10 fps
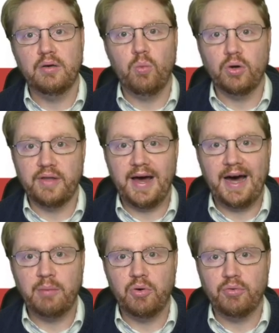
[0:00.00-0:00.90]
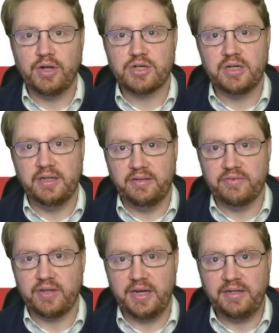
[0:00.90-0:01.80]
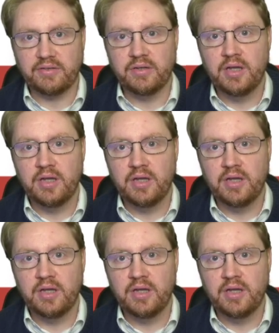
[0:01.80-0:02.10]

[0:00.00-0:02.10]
what ARM originally designed.